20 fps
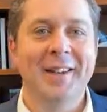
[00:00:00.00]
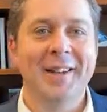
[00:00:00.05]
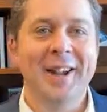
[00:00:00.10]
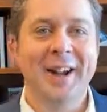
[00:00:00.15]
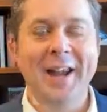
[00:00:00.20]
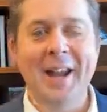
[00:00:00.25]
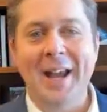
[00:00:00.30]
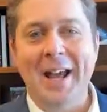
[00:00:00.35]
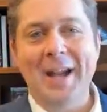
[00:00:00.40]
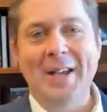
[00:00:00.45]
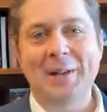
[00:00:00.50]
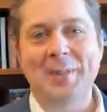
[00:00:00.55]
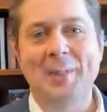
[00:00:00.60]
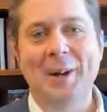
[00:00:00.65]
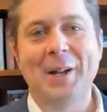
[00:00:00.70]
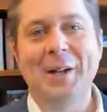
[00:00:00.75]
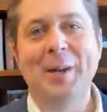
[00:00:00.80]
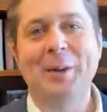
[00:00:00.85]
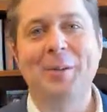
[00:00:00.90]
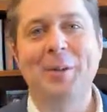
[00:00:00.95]
I got asked by
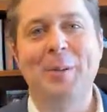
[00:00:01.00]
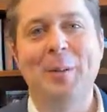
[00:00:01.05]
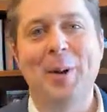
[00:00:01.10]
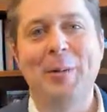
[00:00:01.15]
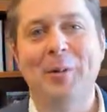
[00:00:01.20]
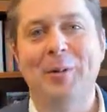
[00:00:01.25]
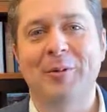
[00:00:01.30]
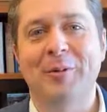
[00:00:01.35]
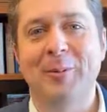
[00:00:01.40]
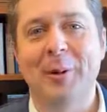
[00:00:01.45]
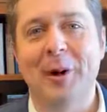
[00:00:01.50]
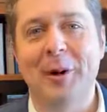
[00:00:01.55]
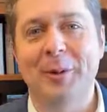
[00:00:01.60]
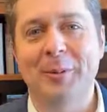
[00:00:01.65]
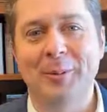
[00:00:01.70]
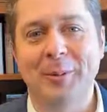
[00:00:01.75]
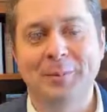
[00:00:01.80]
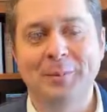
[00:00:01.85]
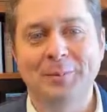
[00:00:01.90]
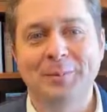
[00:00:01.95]
a Liberal member of
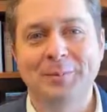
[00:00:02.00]
Parliament